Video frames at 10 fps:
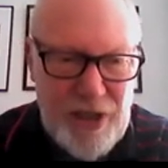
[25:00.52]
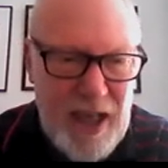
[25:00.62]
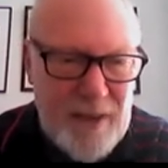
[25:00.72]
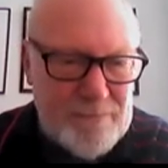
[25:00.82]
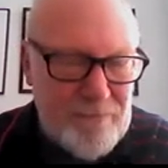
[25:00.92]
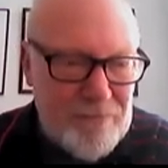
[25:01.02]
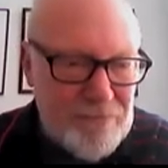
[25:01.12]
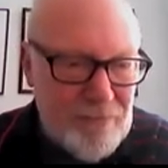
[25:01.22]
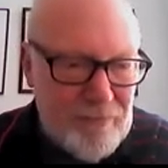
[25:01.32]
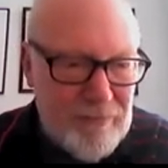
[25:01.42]
there.
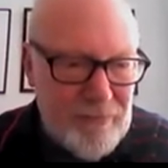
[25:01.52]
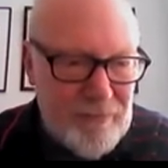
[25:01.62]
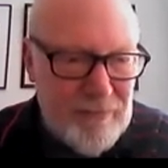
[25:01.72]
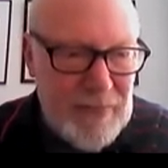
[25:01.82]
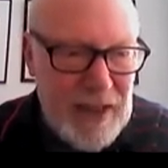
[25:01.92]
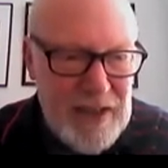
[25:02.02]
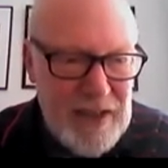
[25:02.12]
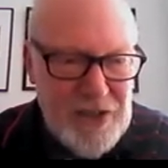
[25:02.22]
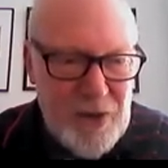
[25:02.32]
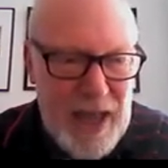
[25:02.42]

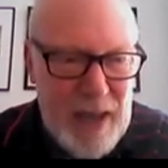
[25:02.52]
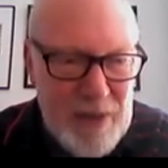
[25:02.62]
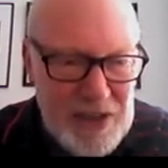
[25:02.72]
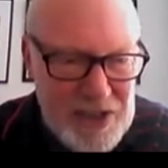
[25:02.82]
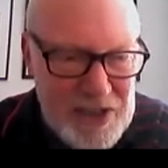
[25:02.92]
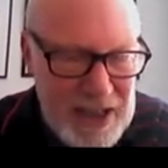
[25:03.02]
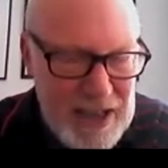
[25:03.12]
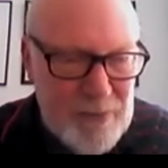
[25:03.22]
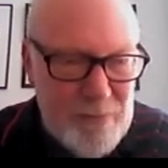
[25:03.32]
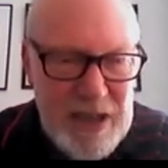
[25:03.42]
So
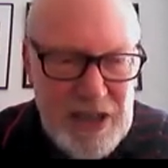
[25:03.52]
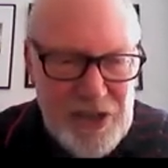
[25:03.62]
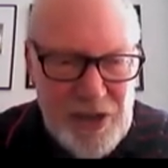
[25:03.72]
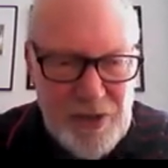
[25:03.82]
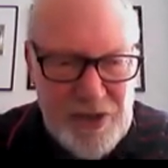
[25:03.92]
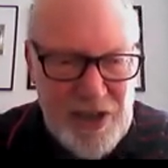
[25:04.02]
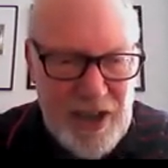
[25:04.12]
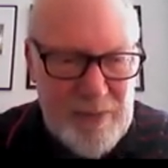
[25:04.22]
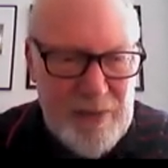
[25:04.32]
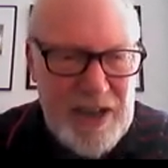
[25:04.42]
MST, the mean solar
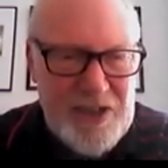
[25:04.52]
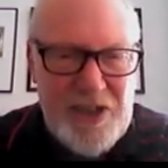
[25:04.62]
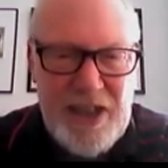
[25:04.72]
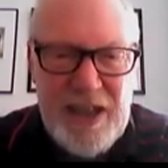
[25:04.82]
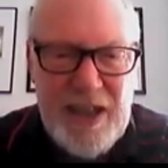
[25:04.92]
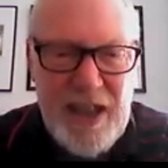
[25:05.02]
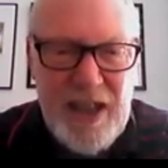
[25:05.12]
time, is the